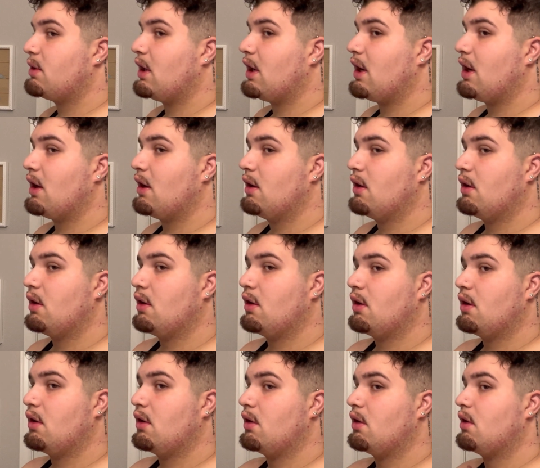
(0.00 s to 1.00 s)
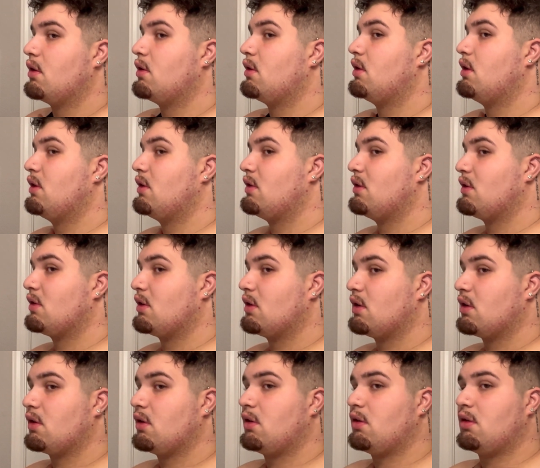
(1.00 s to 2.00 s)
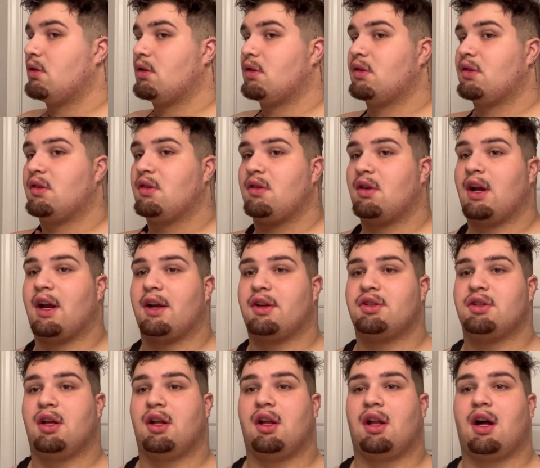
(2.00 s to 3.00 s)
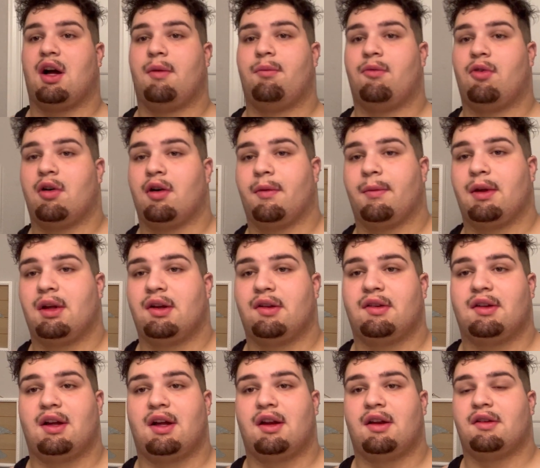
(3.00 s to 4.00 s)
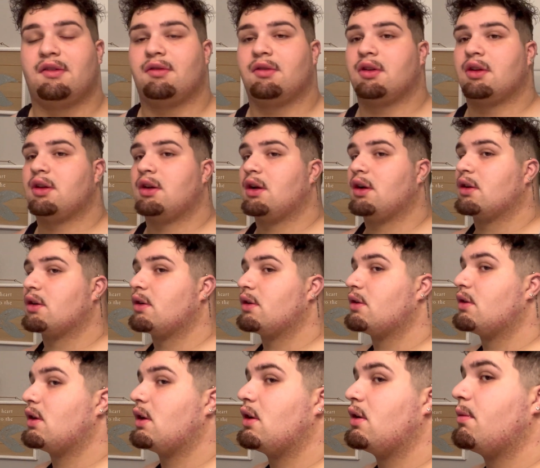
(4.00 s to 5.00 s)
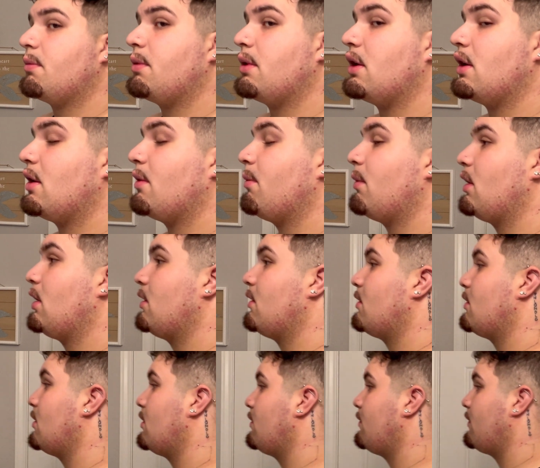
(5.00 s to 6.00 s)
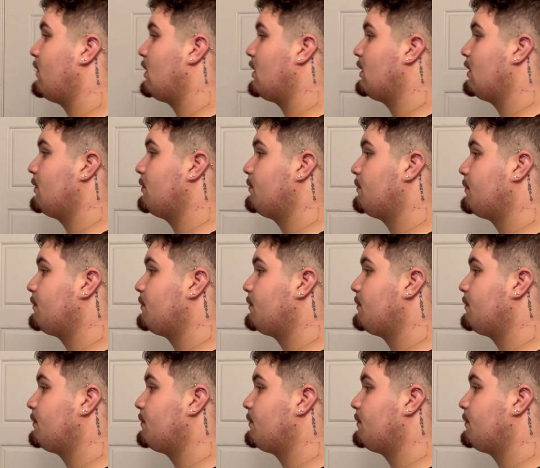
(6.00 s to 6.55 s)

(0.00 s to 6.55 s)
that this is gonna go snatch a lot more because that is what the doctor said. But I mean, so far,